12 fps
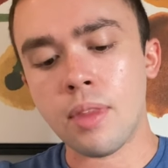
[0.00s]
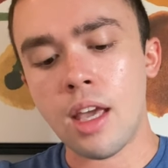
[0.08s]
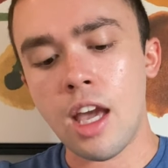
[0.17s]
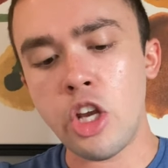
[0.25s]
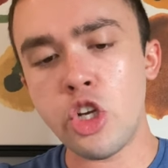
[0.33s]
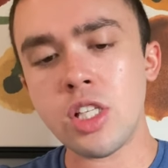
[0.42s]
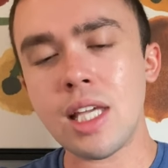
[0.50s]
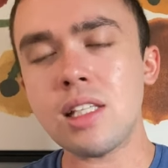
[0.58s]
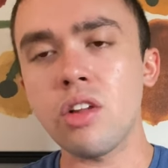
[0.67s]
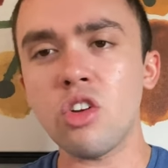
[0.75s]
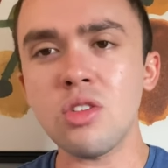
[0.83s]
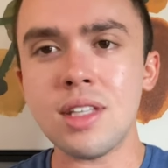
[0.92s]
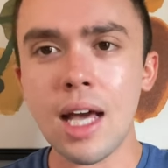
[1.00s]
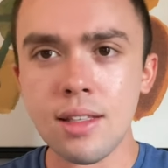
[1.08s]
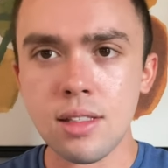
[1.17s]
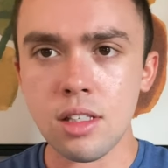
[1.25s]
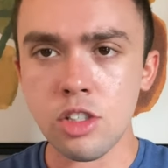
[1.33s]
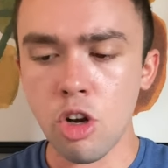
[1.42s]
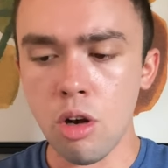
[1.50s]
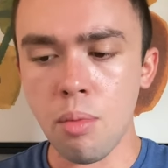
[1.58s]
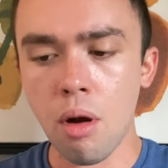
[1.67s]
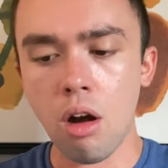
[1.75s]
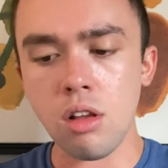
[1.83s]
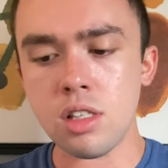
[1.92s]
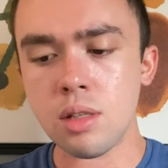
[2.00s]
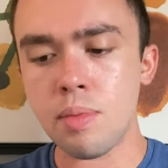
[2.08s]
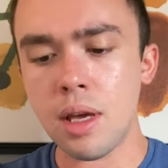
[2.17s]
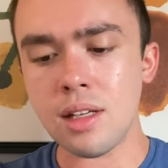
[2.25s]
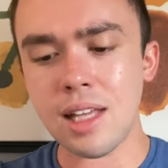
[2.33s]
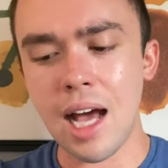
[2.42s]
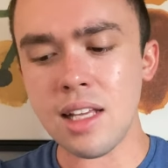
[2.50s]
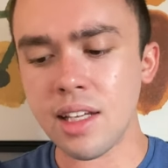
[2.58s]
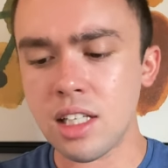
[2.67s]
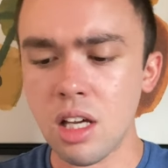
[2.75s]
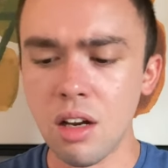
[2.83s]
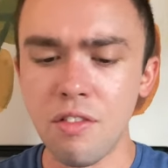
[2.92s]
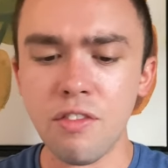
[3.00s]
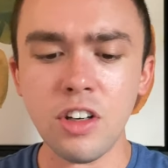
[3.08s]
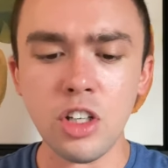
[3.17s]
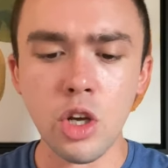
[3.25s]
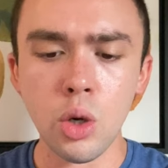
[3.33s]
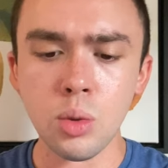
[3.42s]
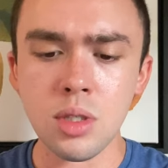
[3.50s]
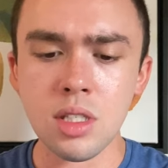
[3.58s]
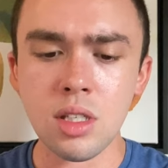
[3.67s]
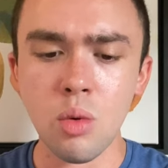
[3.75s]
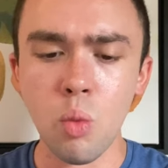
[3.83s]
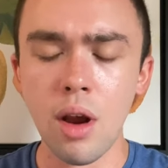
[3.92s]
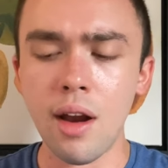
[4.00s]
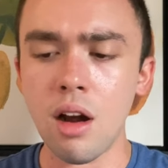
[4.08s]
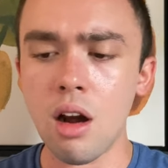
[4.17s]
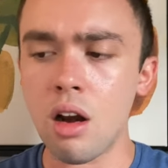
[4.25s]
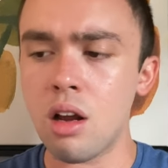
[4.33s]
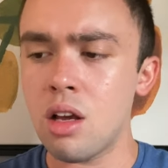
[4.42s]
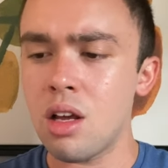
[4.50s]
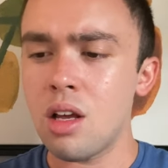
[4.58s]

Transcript: It just gets a little dense in certain parts because it has like a ton of footnotes where